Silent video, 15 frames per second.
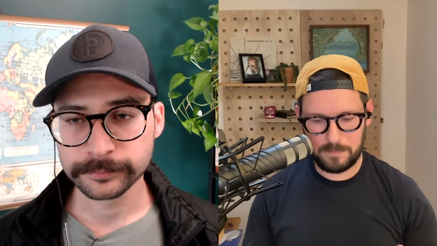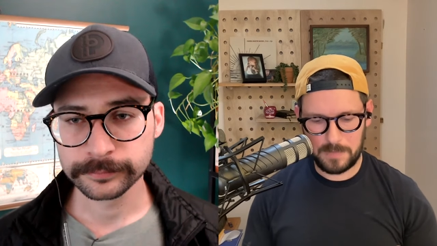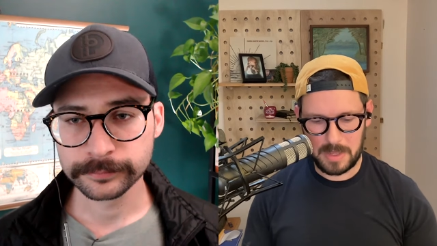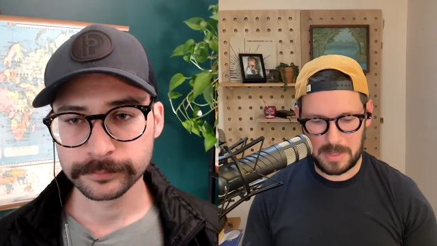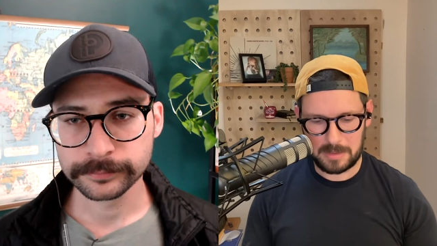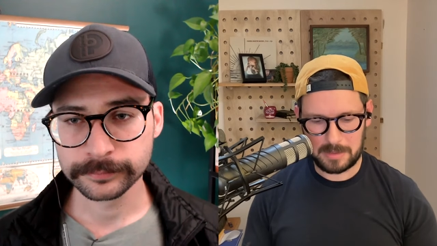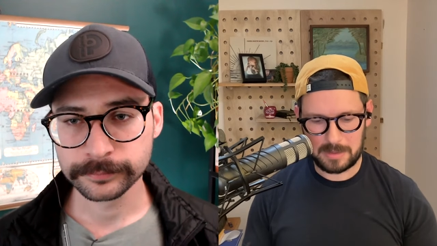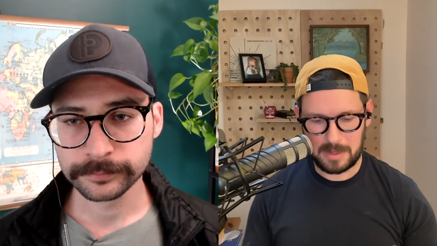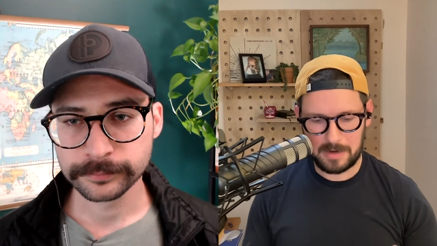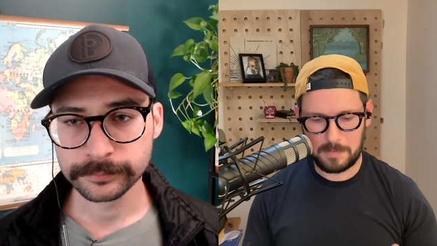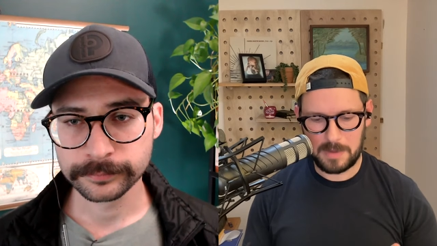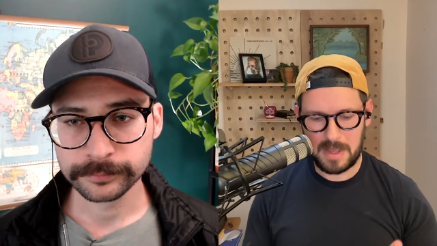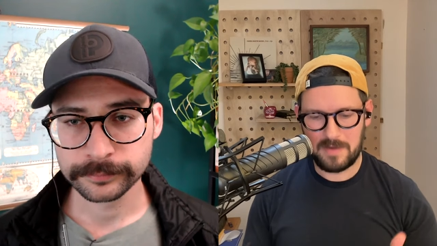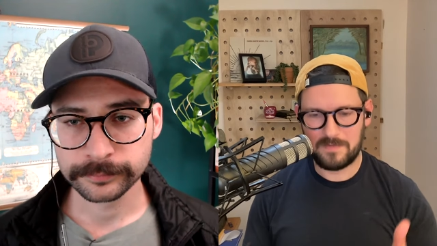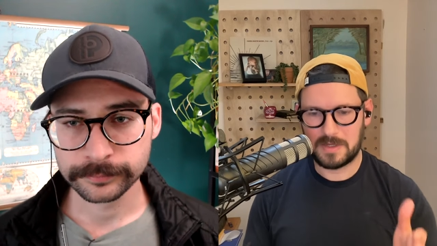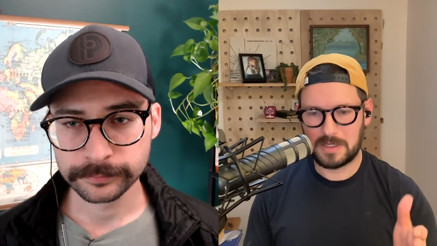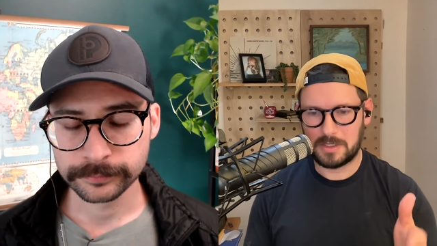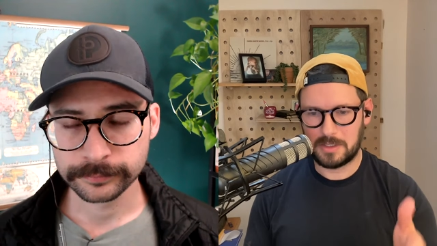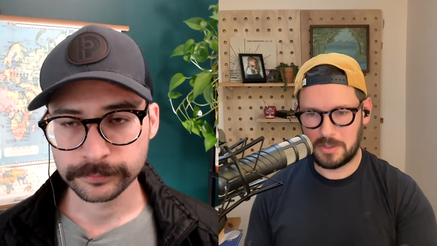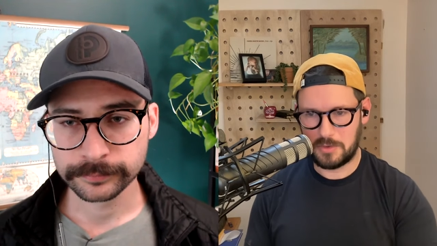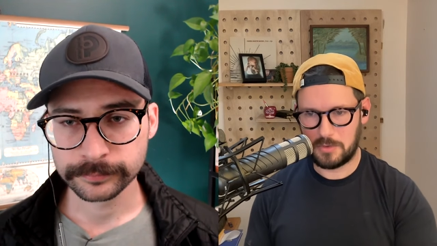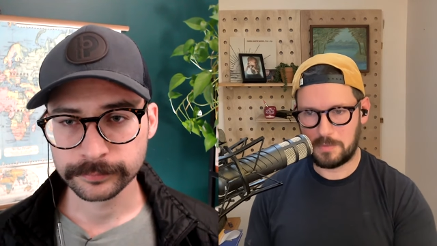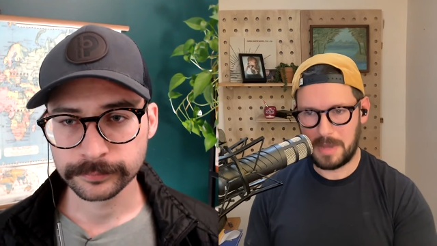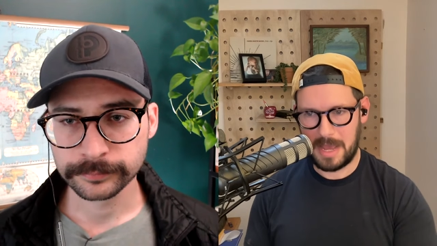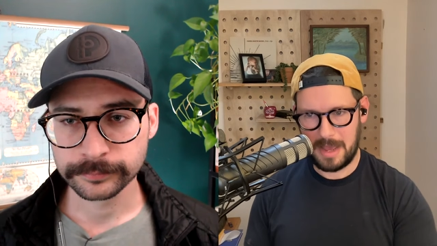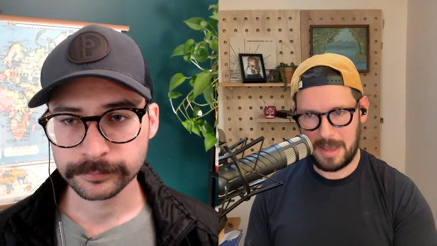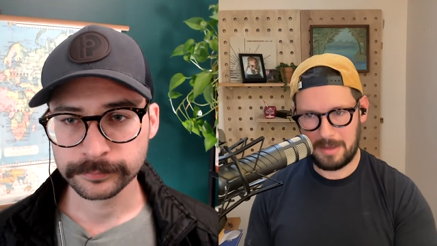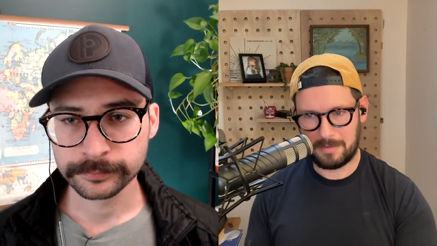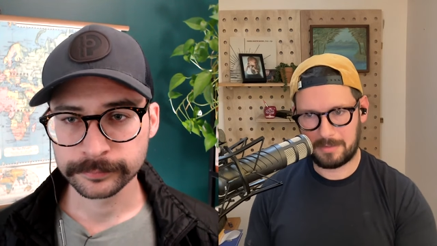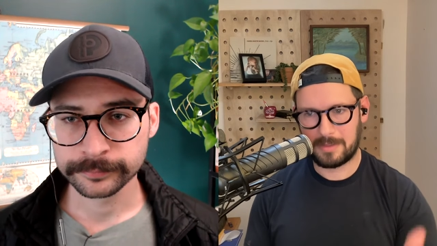Speaker 1: like kind of paving a new
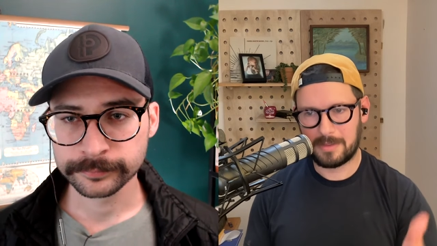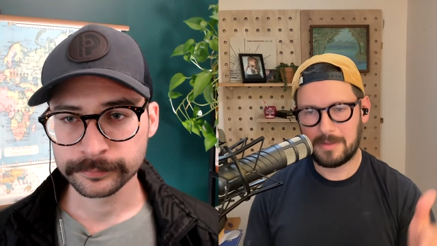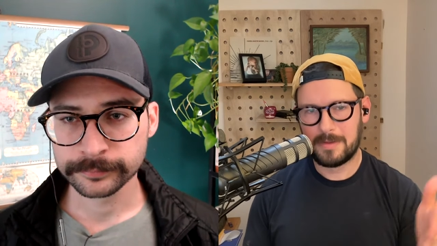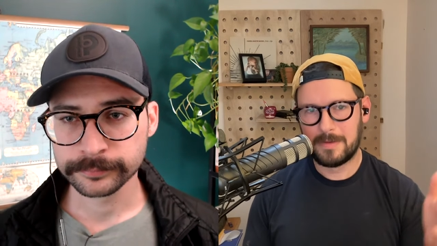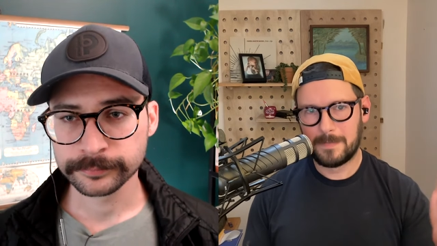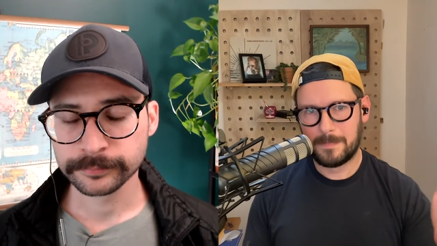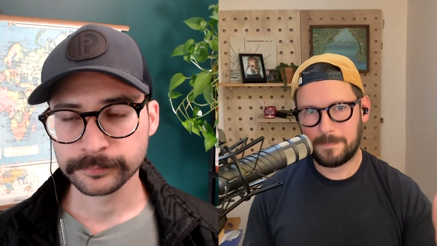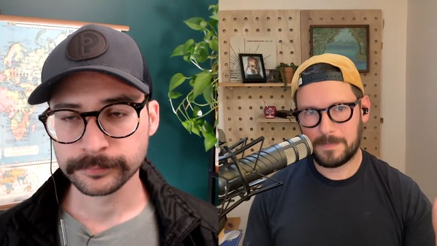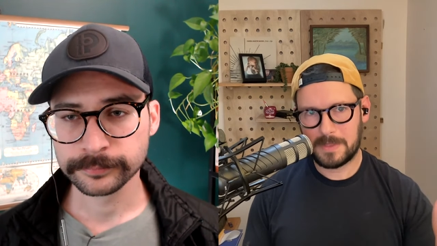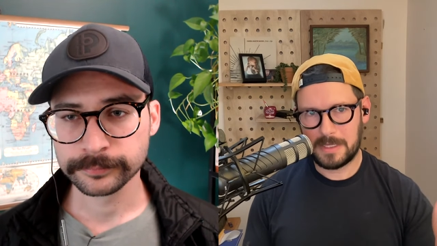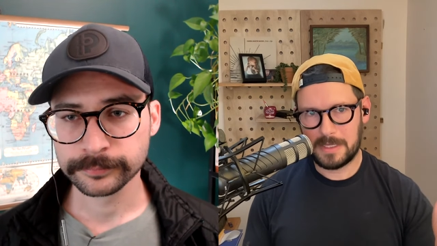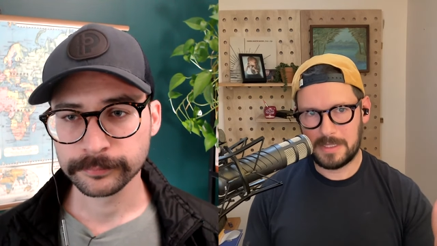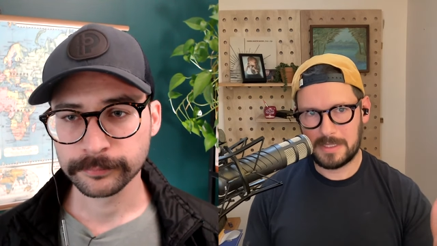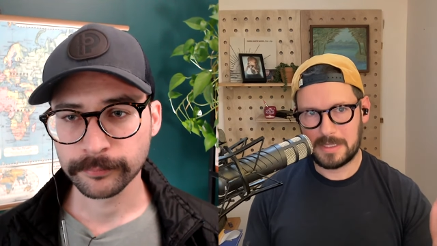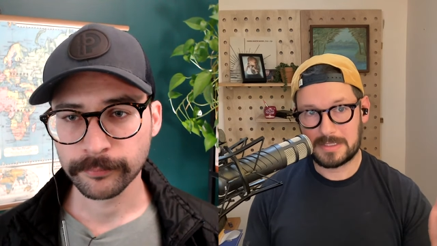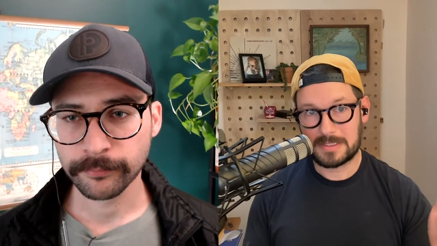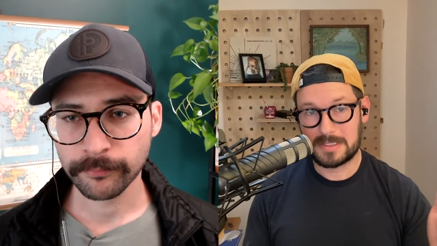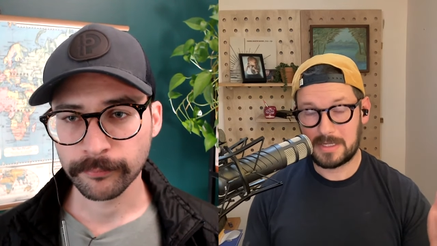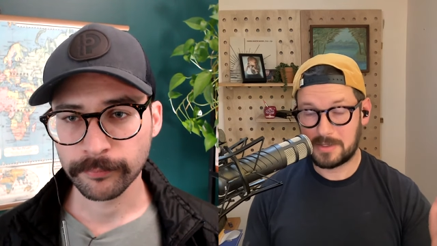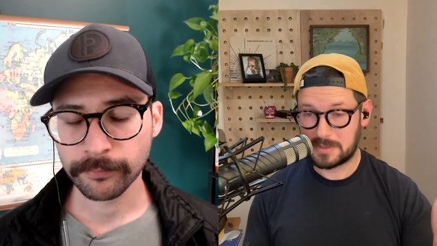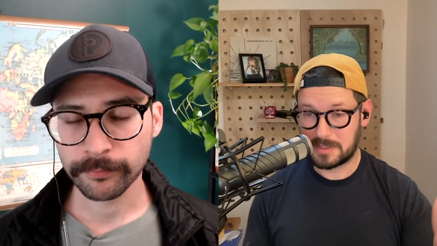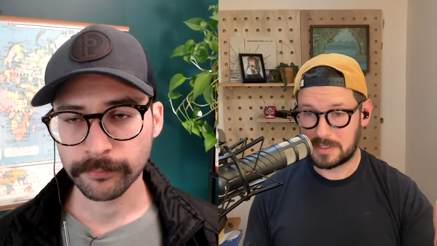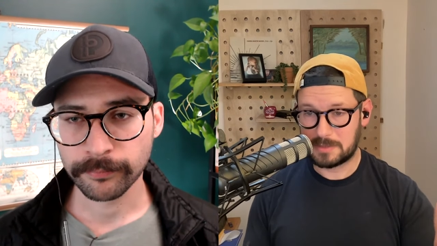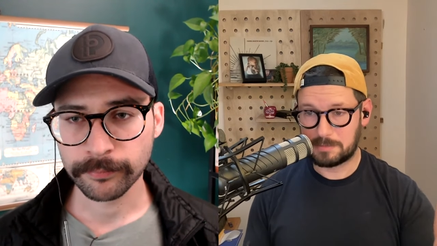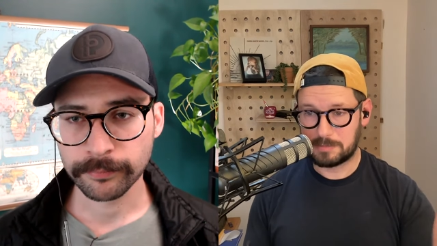path, and that sales is